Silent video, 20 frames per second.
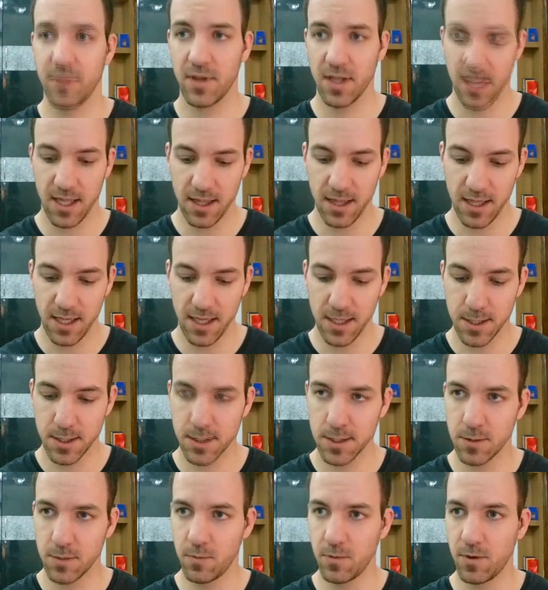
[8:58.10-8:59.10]
And
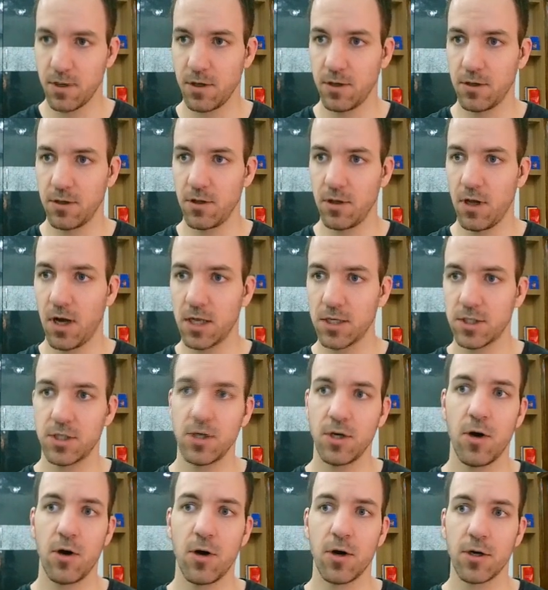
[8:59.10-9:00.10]
this will launch
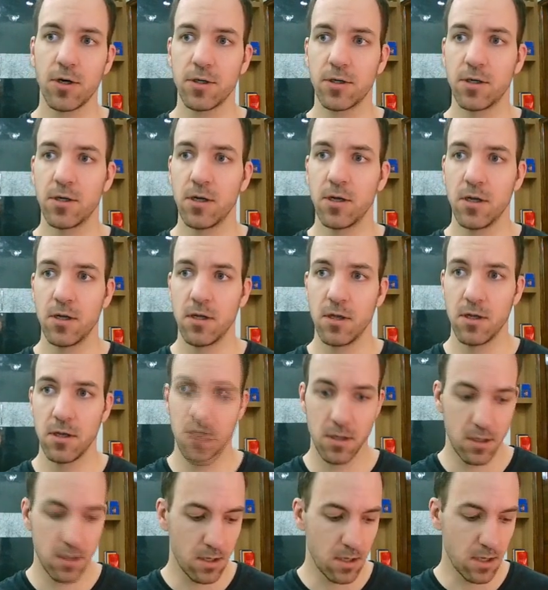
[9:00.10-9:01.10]
our
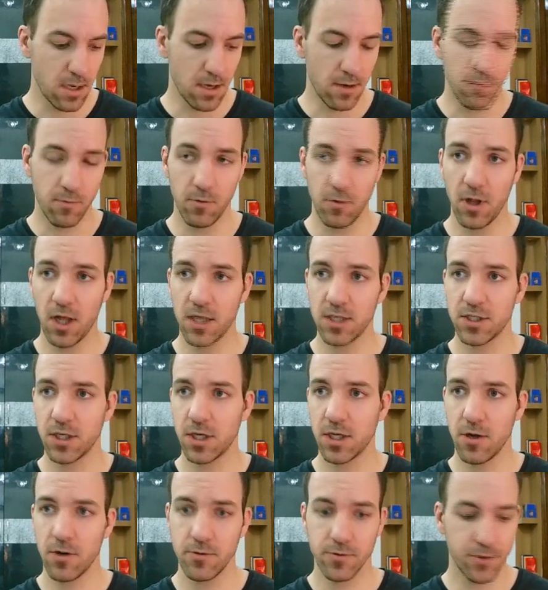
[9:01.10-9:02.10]
we'll launch a
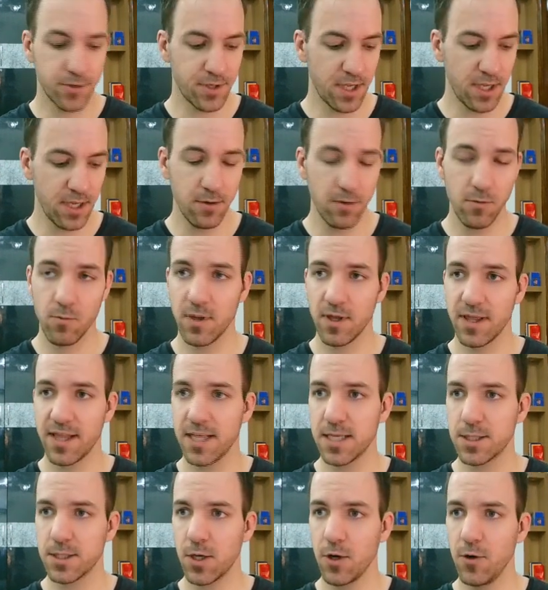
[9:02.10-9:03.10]
coroutine with
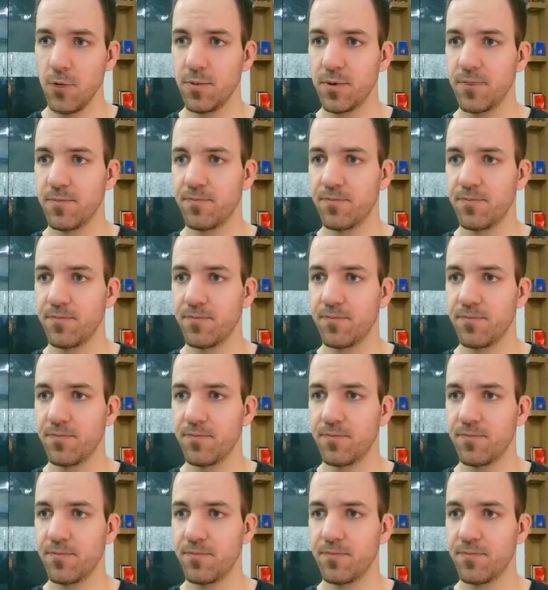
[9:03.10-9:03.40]
that scope.